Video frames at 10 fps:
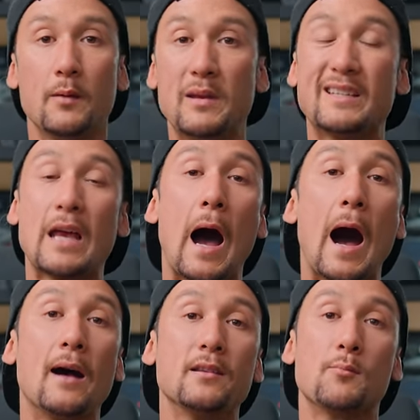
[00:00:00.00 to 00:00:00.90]
There'd be
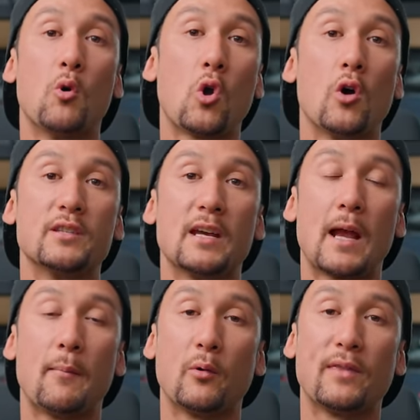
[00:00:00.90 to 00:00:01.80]
tons more content
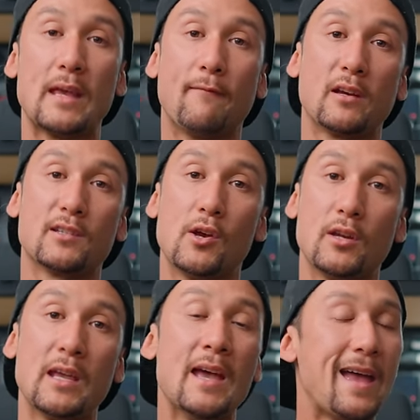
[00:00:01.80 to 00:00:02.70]
coming with the
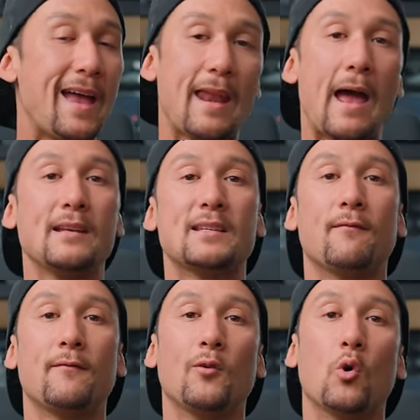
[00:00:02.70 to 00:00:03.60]
FX30 and
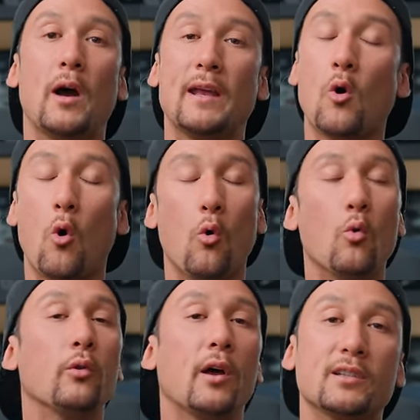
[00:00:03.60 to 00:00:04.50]
A7IV and
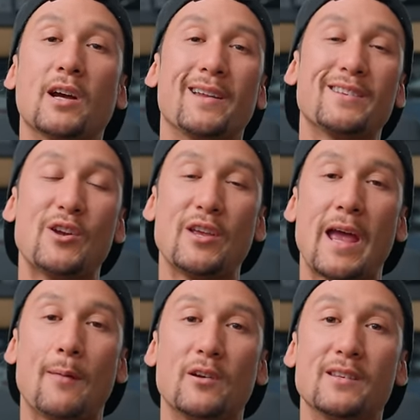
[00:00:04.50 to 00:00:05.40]
all those kind of Sony
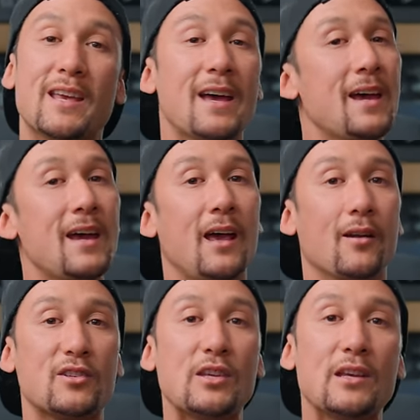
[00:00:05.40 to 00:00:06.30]
cameras. And
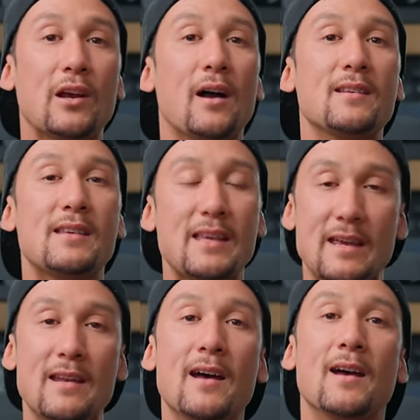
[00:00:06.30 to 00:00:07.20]
I'll see you guys
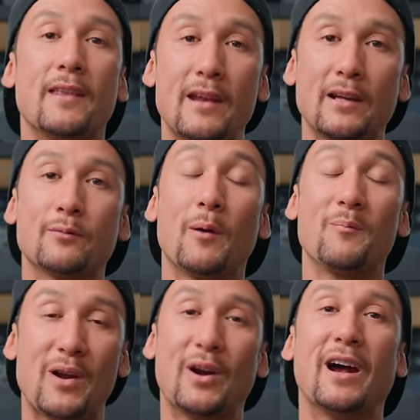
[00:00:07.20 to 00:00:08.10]
in the next
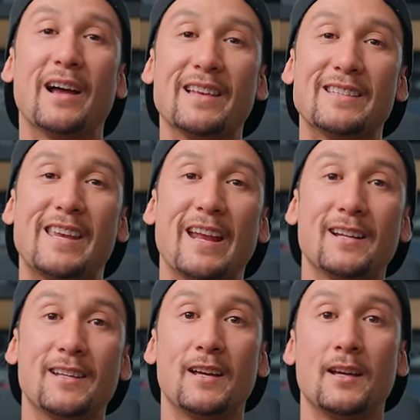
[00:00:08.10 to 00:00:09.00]
one. All right, let's get it.